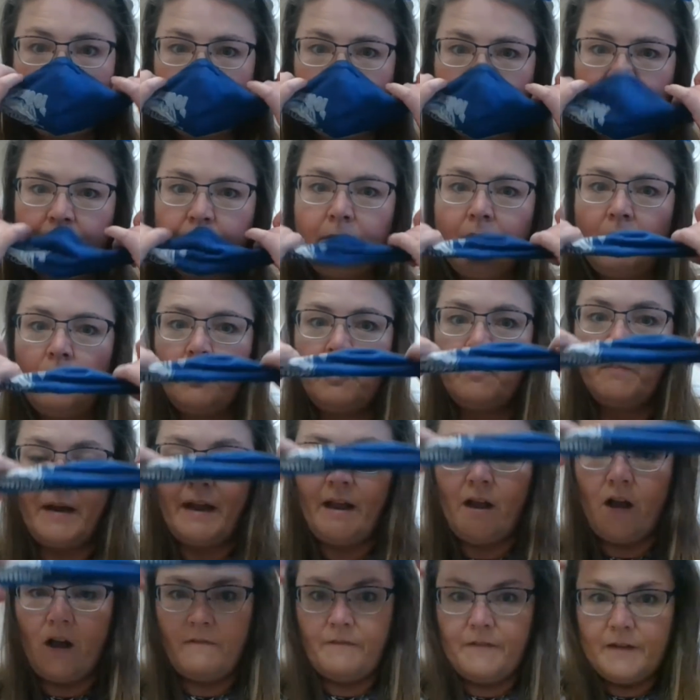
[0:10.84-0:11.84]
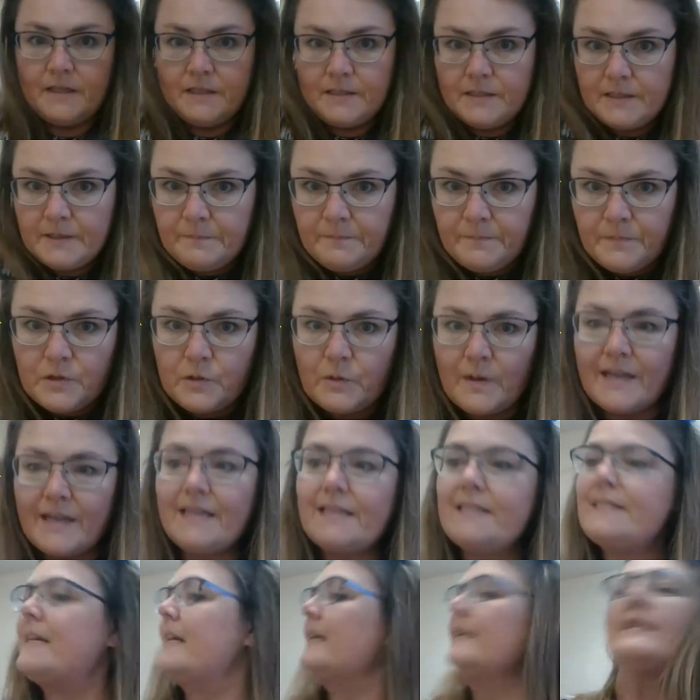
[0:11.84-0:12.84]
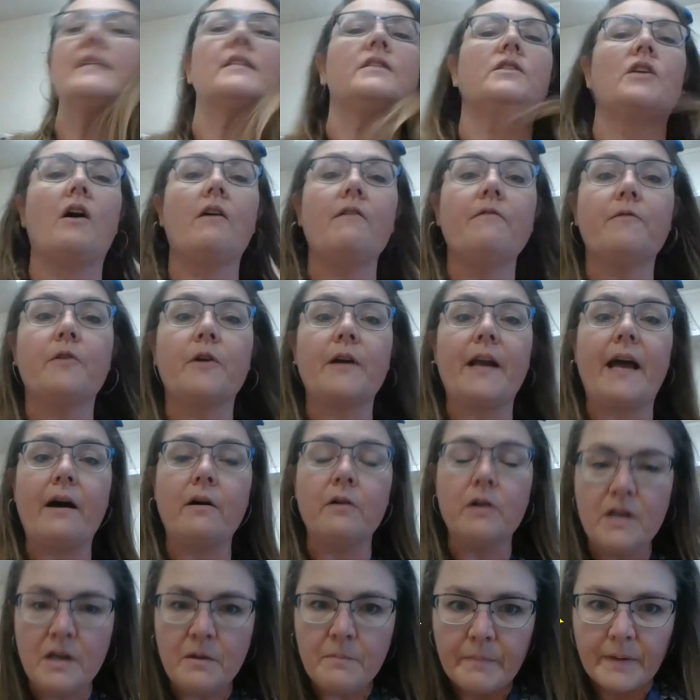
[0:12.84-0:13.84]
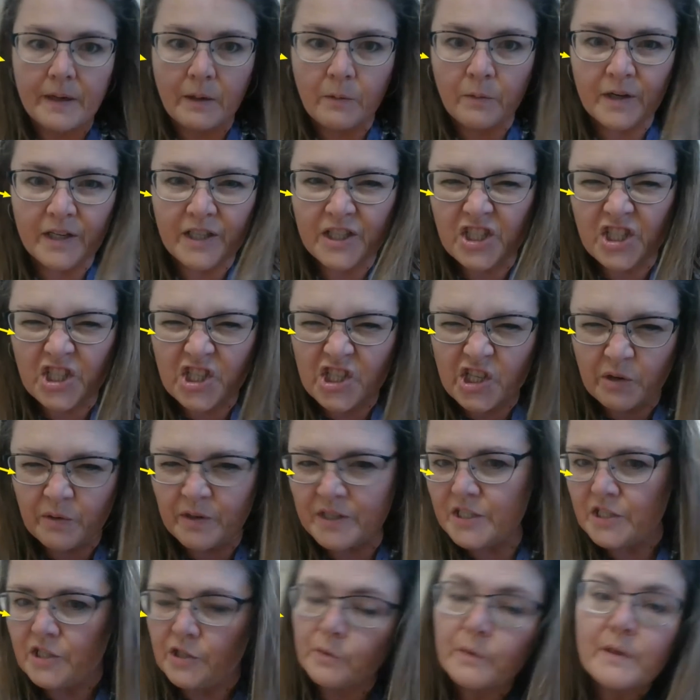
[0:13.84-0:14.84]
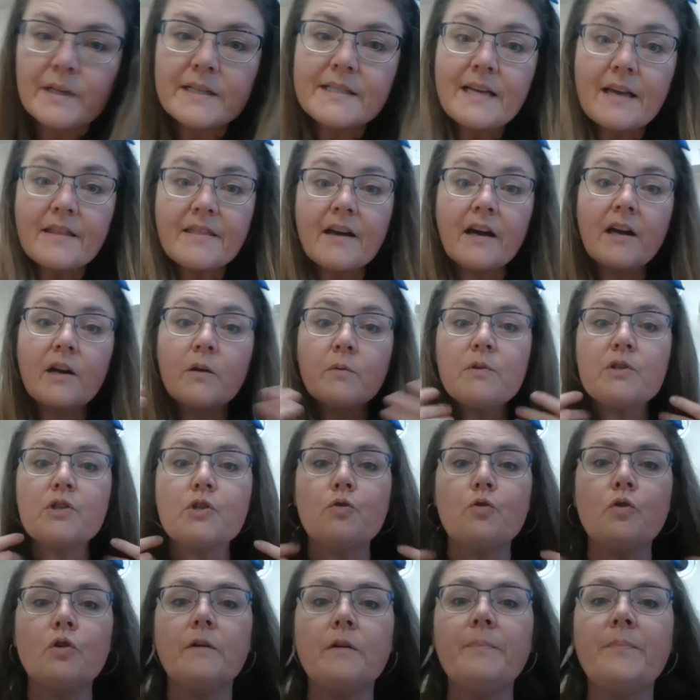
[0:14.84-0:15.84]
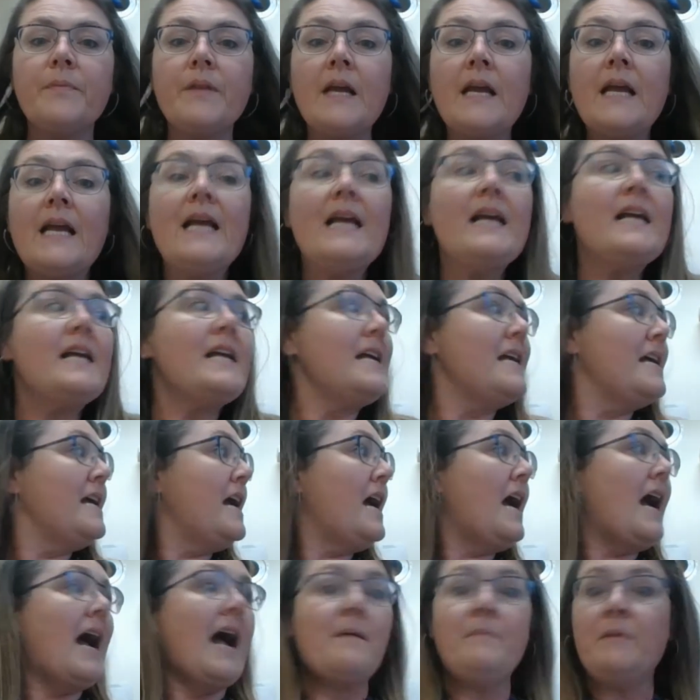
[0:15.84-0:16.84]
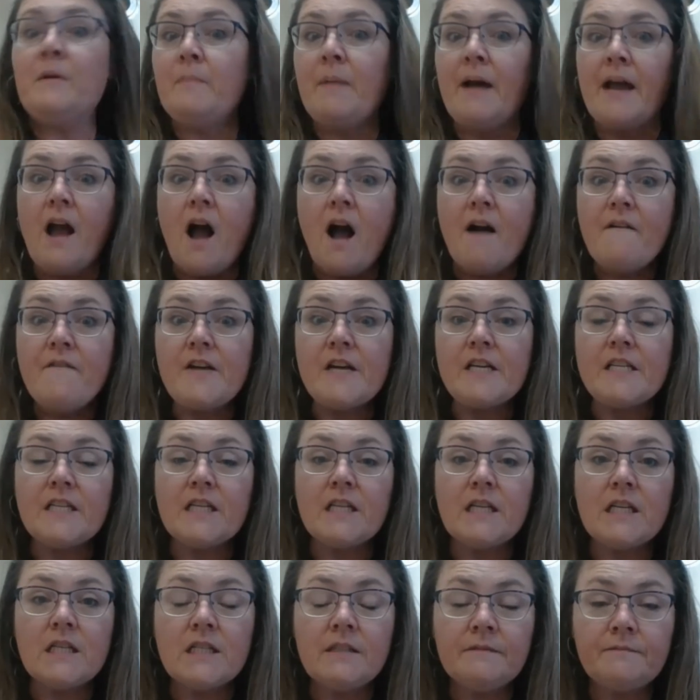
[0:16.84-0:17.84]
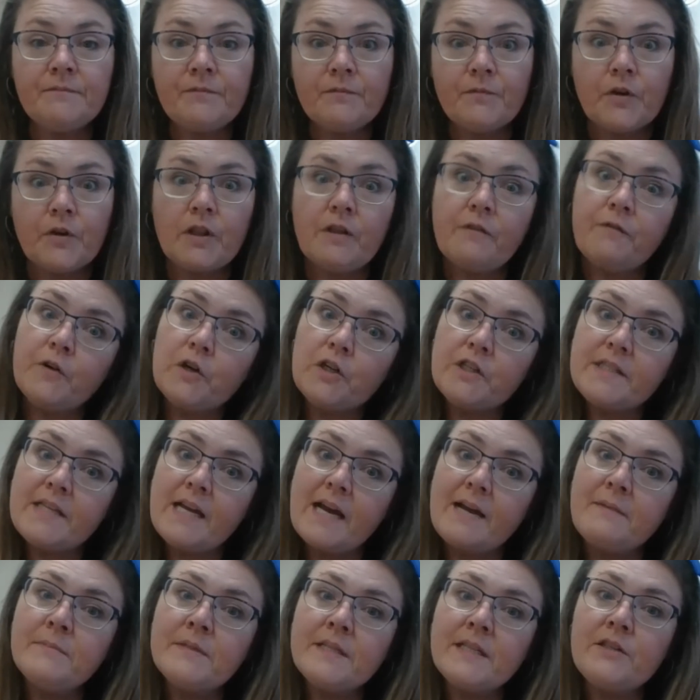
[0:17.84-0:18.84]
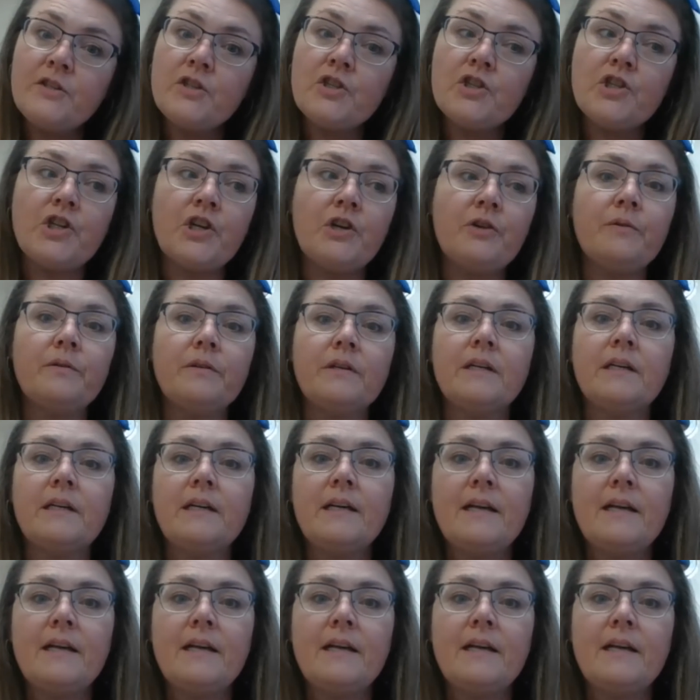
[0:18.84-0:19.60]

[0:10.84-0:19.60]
I'm alone in my office, so I can take this off for now, but I wanted to show it to you because I thought it was cool. I'm in my office for the first time since June.